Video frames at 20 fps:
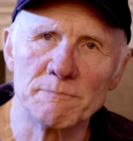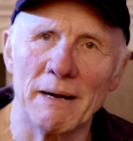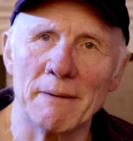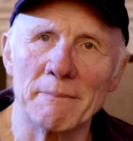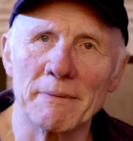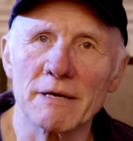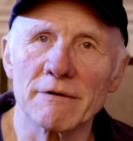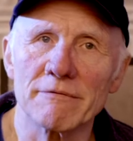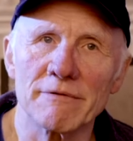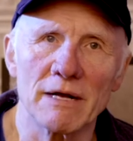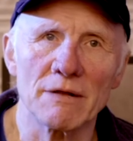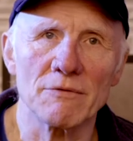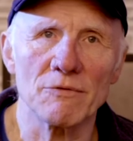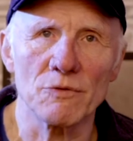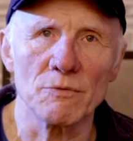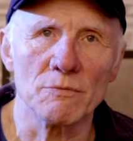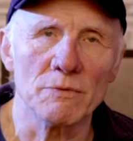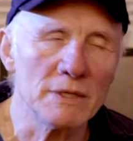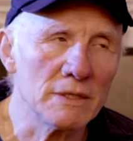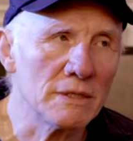bumming around
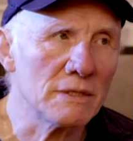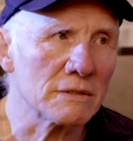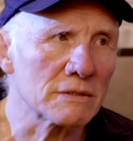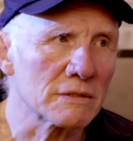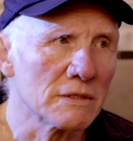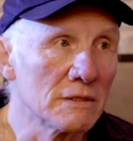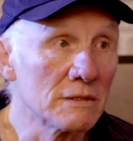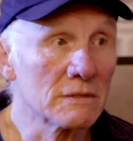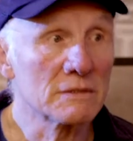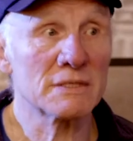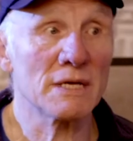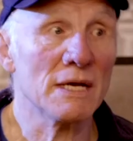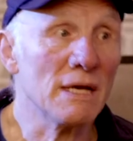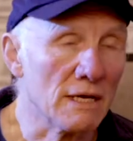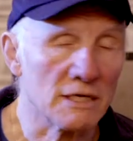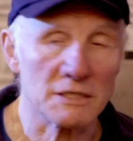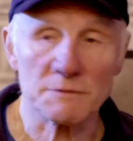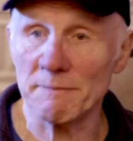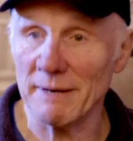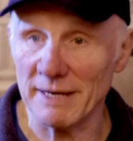the world, say
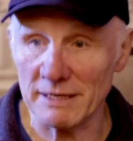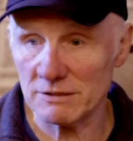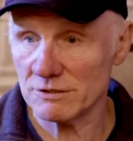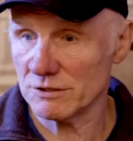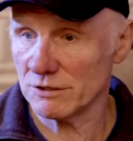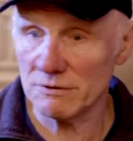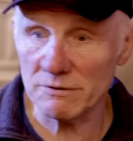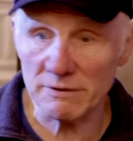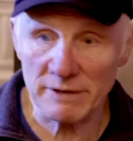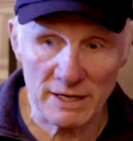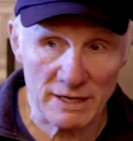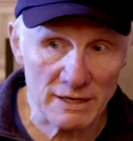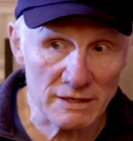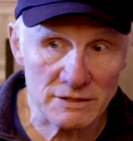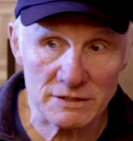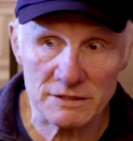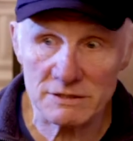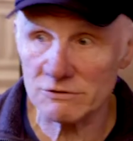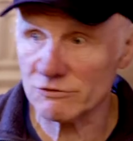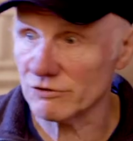I spent 2
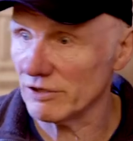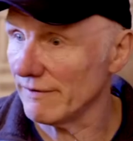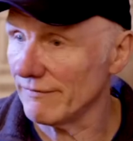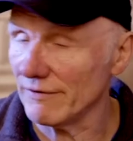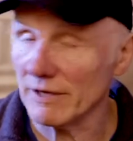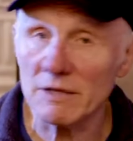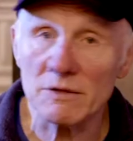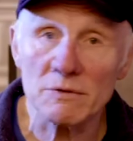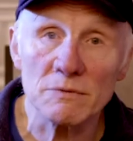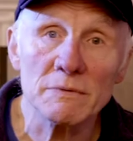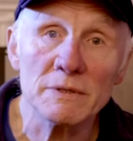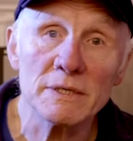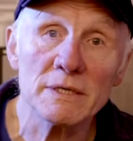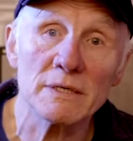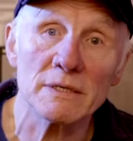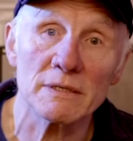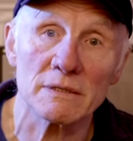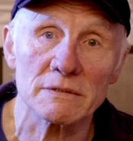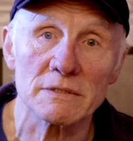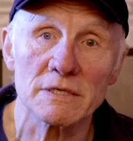years traveling the
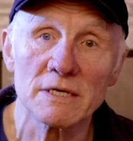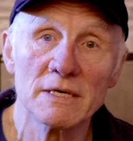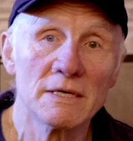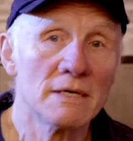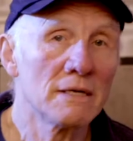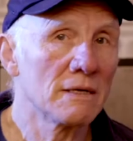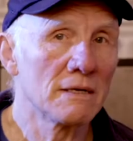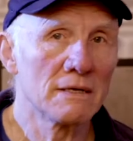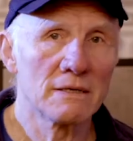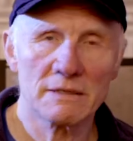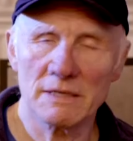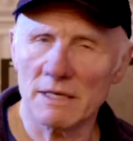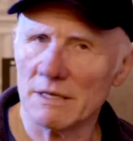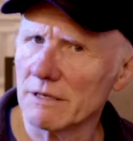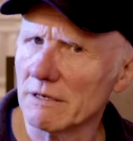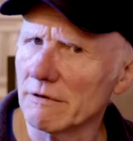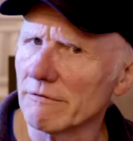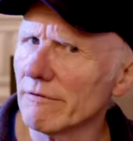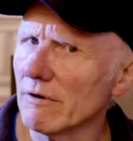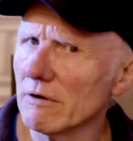world.
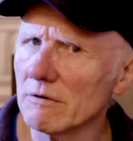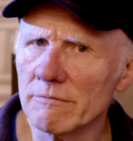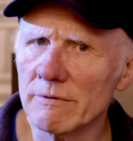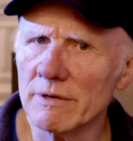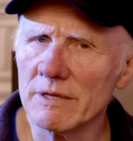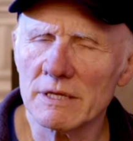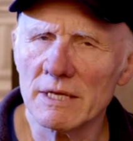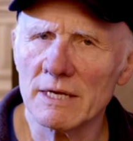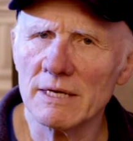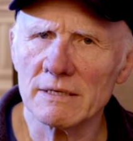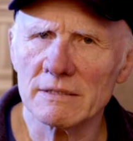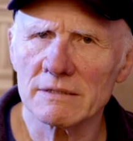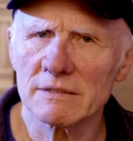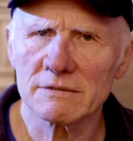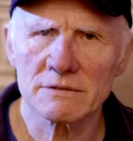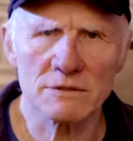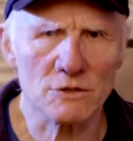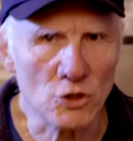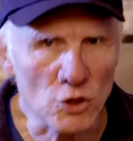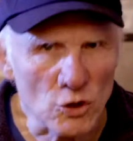Nothing wrong with that.
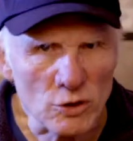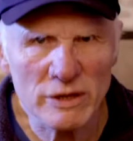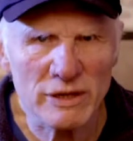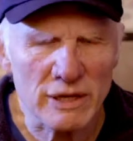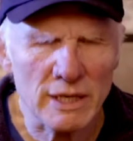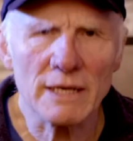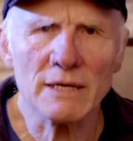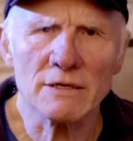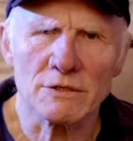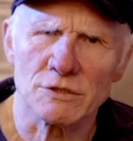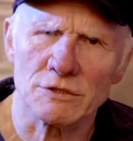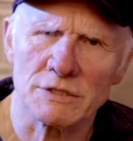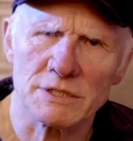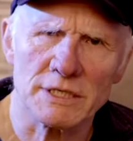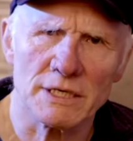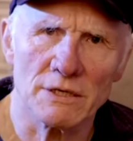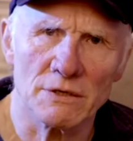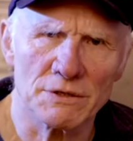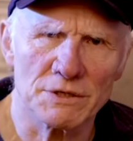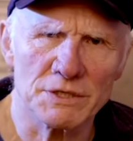Good thing to
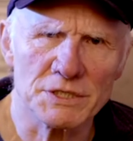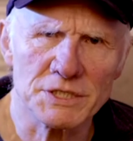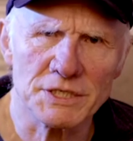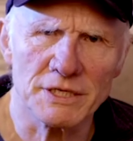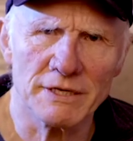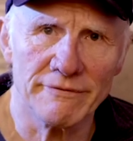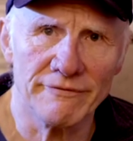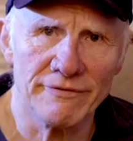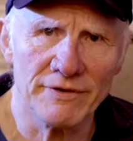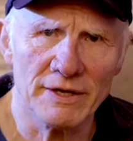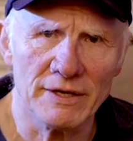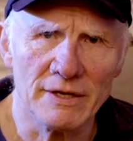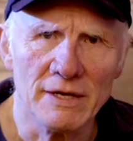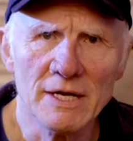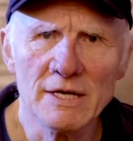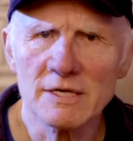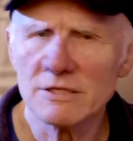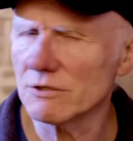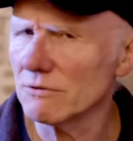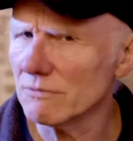see on a CV.
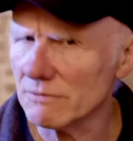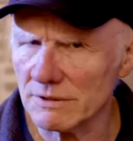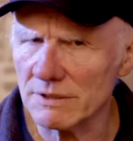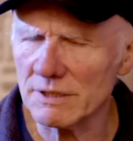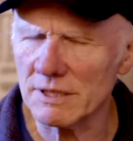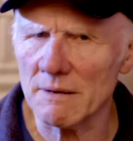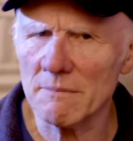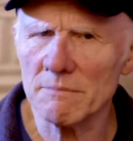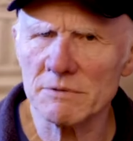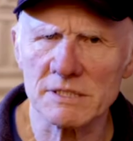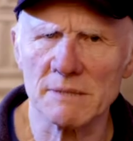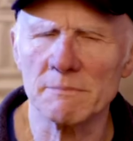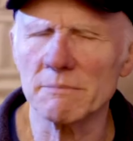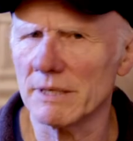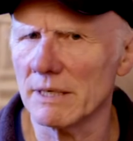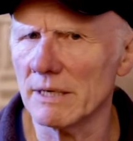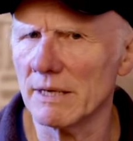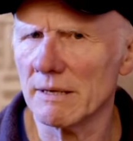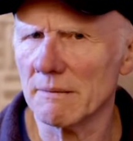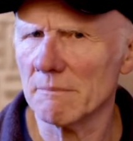Sort of thing
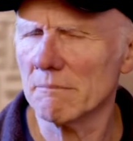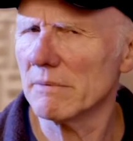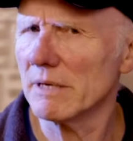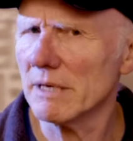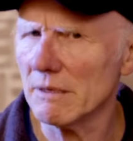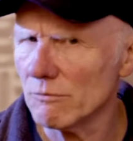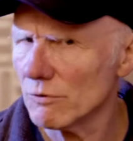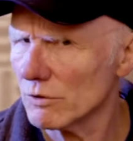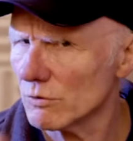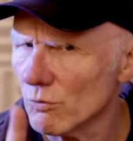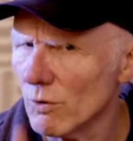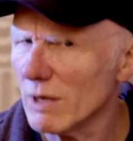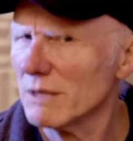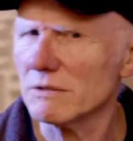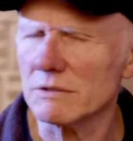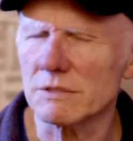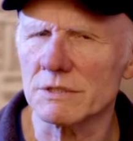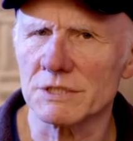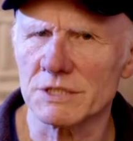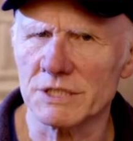somebody like me would
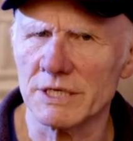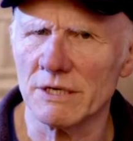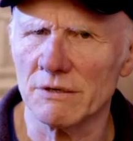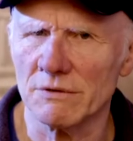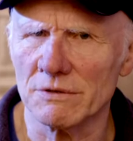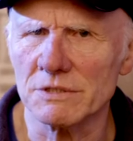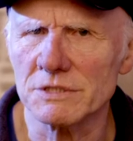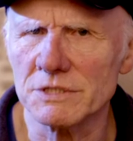want to see on a